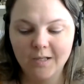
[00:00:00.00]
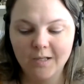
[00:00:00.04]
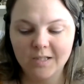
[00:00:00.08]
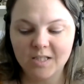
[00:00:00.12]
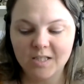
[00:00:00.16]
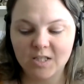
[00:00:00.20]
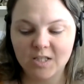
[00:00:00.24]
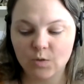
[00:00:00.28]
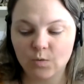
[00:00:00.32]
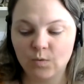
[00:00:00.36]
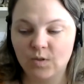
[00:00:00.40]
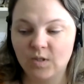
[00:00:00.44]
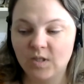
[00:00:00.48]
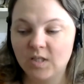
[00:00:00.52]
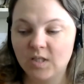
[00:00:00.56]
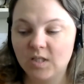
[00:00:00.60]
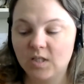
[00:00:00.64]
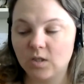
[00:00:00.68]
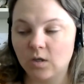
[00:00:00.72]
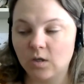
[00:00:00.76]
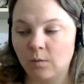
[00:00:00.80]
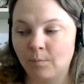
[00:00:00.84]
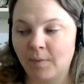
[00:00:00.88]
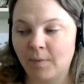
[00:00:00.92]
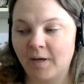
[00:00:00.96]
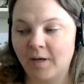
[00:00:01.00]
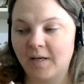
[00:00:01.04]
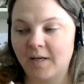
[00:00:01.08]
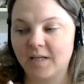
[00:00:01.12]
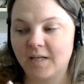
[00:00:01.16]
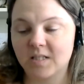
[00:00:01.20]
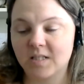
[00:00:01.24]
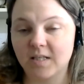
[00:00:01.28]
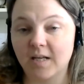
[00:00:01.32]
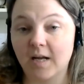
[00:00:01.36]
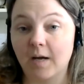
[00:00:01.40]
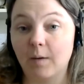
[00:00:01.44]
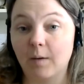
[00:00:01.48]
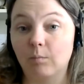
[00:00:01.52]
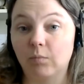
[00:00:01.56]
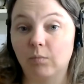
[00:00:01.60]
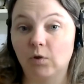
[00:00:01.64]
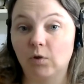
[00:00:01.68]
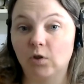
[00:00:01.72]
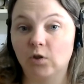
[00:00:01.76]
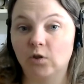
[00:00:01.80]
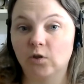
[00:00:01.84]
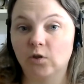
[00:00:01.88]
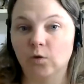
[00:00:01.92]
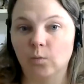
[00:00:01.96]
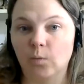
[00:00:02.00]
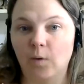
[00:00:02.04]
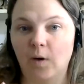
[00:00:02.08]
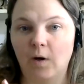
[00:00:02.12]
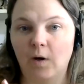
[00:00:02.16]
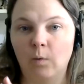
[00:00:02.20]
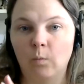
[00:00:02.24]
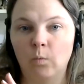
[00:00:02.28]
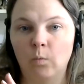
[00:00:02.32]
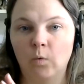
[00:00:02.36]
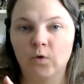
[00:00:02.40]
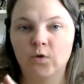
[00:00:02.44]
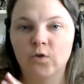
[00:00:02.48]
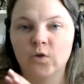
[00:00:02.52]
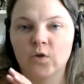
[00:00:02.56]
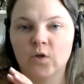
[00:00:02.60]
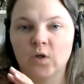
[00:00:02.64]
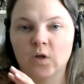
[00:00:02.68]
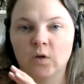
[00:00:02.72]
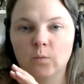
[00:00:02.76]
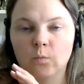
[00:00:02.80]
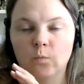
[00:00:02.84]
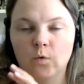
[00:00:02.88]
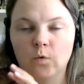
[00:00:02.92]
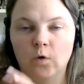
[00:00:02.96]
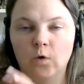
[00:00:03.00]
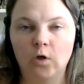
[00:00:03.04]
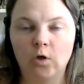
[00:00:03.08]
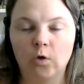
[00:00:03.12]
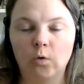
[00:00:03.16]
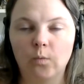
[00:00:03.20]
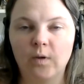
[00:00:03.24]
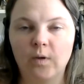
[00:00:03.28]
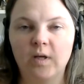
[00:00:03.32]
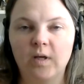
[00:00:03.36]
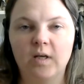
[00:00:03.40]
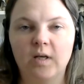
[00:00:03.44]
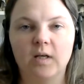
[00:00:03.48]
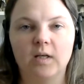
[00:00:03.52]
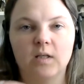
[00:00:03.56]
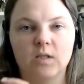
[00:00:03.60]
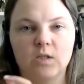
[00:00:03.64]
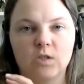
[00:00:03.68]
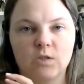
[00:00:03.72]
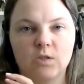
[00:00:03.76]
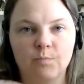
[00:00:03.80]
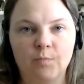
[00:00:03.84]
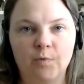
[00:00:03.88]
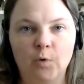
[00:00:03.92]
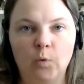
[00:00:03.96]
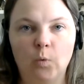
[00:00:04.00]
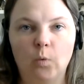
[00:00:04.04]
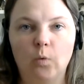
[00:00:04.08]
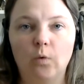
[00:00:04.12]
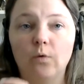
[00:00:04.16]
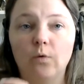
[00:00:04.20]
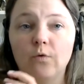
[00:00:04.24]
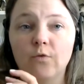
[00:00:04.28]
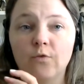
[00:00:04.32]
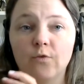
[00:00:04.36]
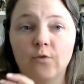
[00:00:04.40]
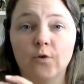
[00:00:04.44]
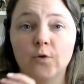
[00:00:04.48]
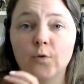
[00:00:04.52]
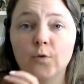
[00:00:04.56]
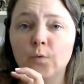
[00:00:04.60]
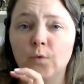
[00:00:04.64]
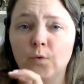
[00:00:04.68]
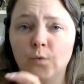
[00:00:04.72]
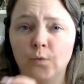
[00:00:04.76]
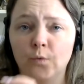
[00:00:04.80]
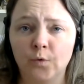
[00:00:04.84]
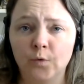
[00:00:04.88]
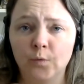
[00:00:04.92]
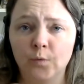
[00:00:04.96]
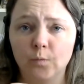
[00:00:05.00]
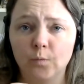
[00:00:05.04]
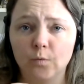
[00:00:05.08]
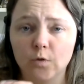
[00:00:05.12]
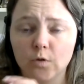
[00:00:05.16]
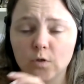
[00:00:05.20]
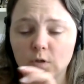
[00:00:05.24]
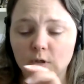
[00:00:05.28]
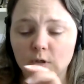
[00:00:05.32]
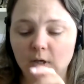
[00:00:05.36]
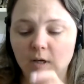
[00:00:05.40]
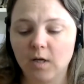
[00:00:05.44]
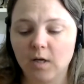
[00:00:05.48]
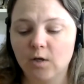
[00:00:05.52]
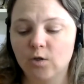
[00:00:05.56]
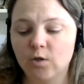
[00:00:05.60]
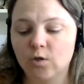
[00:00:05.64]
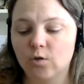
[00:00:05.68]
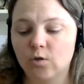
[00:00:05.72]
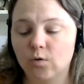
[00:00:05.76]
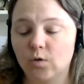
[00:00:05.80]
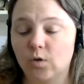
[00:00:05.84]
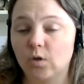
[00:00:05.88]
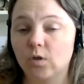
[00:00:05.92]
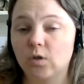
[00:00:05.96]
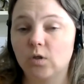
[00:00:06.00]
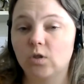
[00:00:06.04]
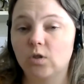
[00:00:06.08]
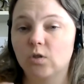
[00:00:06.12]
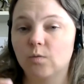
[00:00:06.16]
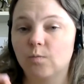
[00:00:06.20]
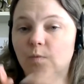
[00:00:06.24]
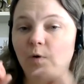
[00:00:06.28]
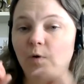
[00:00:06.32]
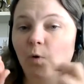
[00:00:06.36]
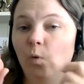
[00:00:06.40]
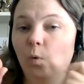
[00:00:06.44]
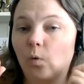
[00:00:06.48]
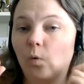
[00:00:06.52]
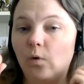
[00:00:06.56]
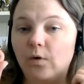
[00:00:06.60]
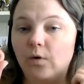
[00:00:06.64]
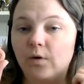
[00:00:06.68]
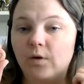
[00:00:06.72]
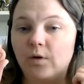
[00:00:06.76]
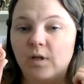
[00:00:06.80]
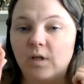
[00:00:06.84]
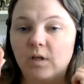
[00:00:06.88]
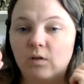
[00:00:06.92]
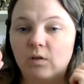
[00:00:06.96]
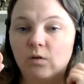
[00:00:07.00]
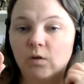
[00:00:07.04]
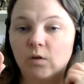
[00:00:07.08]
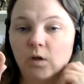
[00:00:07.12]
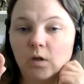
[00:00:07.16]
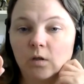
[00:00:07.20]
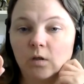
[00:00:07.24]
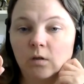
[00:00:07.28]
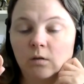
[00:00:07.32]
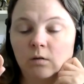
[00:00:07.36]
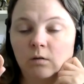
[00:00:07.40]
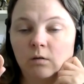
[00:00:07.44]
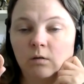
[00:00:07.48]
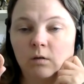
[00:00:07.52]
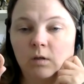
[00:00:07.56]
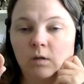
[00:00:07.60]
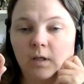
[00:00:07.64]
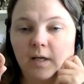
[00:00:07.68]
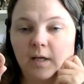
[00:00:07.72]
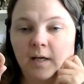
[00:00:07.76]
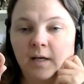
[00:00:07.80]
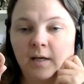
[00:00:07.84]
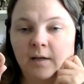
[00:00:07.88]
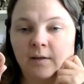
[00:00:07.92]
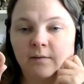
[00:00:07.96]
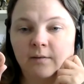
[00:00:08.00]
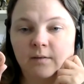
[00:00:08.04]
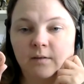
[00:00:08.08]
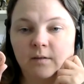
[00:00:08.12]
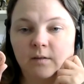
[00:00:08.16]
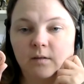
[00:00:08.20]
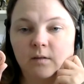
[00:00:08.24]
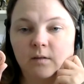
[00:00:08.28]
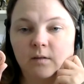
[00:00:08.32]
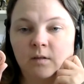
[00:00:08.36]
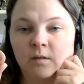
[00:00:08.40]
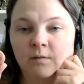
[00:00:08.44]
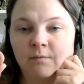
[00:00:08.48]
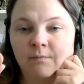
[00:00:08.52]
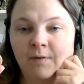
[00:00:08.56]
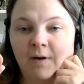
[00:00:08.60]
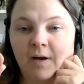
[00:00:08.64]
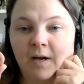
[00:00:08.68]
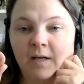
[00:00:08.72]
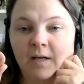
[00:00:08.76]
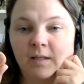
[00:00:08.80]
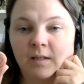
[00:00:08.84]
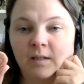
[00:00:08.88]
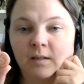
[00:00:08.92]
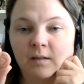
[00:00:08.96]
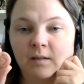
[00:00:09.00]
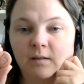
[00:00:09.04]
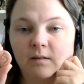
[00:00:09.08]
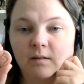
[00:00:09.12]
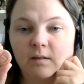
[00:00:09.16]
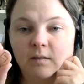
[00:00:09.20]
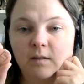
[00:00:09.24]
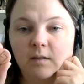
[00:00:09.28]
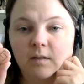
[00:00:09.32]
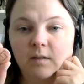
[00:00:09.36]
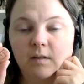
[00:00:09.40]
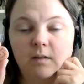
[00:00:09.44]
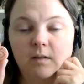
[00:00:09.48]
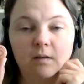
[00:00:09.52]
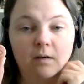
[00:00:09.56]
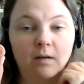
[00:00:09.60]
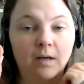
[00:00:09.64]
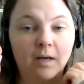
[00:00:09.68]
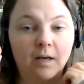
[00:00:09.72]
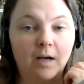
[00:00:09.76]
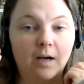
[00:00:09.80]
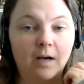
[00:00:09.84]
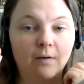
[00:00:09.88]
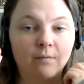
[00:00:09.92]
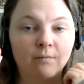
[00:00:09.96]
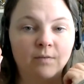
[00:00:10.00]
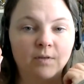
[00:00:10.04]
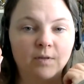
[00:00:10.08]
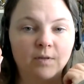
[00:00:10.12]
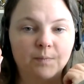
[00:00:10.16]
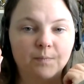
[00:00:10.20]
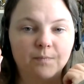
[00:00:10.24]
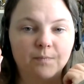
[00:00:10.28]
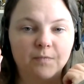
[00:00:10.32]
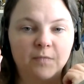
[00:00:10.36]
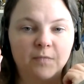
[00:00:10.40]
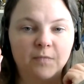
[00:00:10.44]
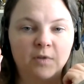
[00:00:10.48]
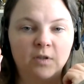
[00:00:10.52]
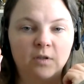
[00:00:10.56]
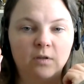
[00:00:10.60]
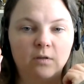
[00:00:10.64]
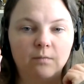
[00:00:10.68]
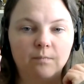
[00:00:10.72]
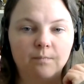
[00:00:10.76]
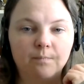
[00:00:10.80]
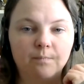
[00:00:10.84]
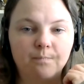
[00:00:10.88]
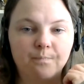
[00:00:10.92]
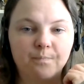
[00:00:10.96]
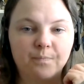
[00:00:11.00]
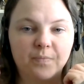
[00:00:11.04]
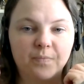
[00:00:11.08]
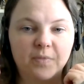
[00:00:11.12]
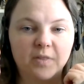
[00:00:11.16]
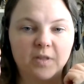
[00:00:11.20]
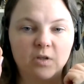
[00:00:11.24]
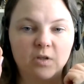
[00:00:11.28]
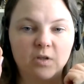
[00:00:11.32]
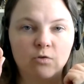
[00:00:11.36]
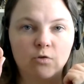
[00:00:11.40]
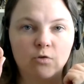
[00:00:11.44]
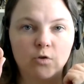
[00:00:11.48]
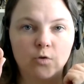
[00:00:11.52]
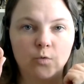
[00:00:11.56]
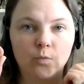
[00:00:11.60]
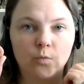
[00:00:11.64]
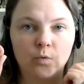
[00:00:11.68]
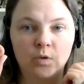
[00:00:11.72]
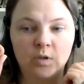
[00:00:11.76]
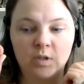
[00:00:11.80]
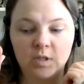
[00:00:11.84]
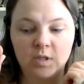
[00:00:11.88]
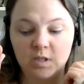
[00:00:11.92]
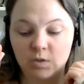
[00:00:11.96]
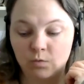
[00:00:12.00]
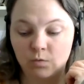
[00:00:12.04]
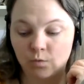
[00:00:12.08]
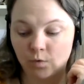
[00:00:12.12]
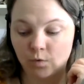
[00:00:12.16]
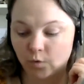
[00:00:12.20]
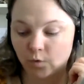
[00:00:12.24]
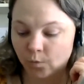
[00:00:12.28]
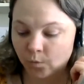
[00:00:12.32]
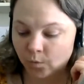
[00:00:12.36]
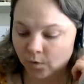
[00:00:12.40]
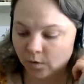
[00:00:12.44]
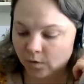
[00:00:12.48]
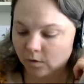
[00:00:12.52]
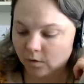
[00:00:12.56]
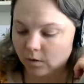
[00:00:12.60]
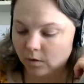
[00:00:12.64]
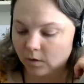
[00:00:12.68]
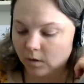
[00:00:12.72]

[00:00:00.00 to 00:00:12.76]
So these are my examples of what you can work with and explore through the runes. So you can explore the eternal and divine love through this rune.